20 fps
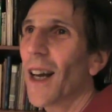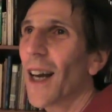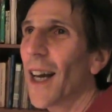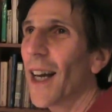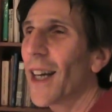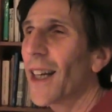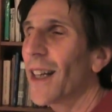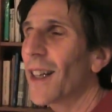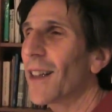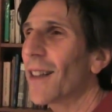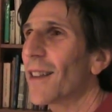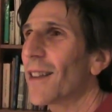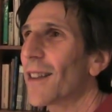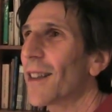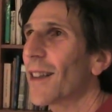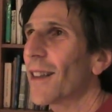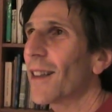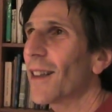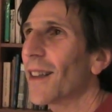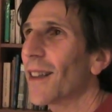And
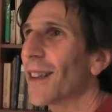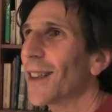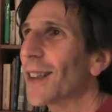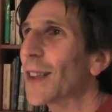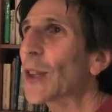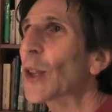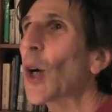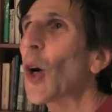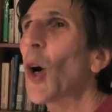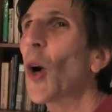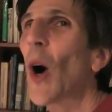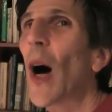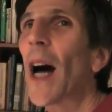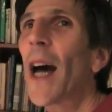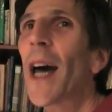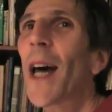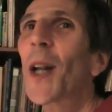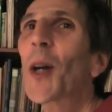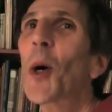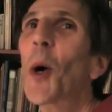so
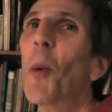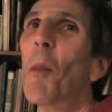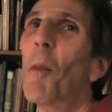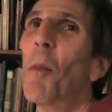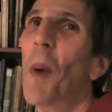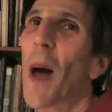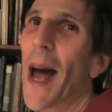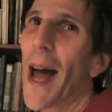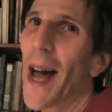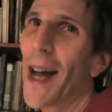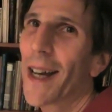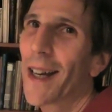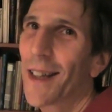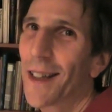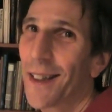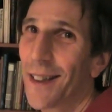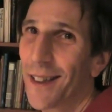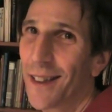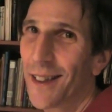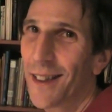I had to go
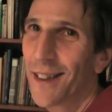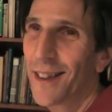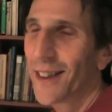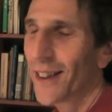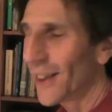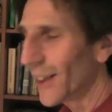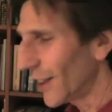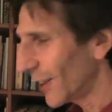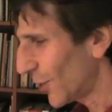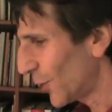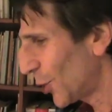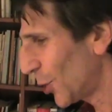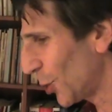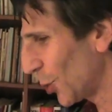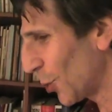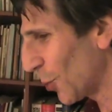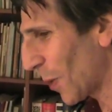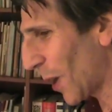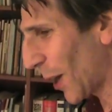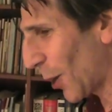back
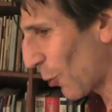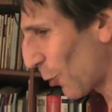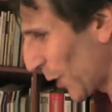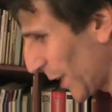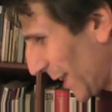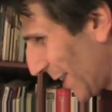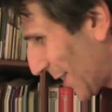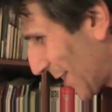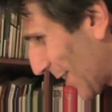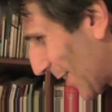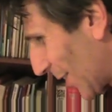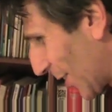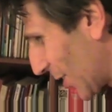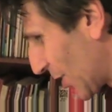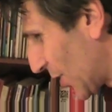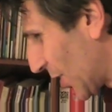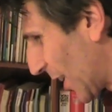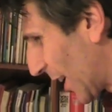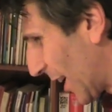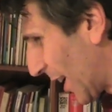to my
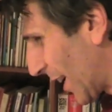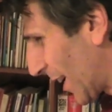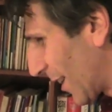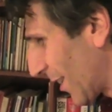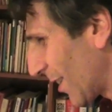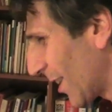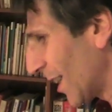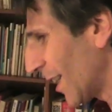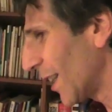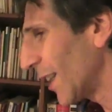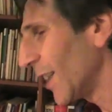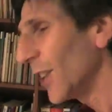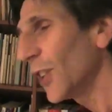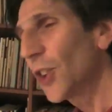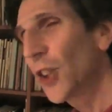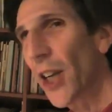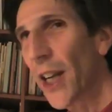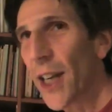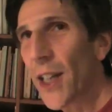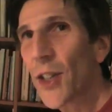research and
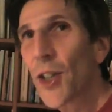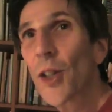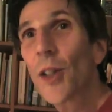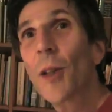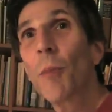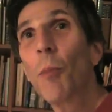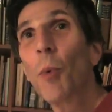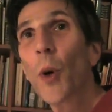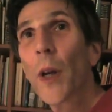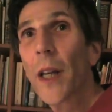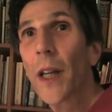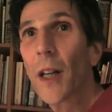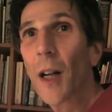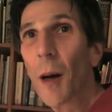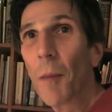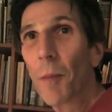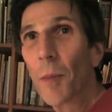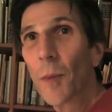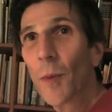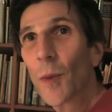change it to bring it
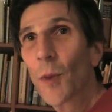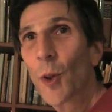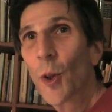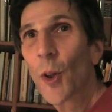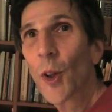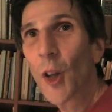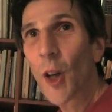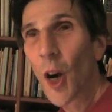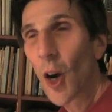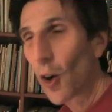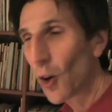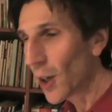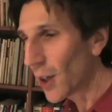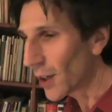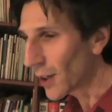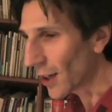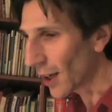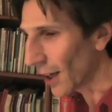up to the current